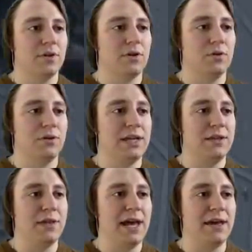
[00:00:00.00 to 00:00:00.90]
Only
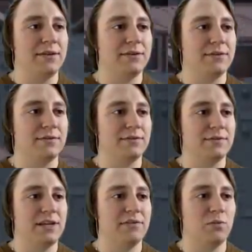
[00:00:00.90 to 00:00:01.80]
in that,
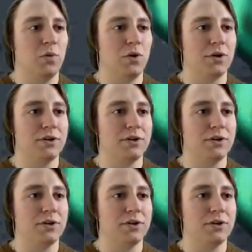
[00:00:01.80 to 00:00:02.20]
if war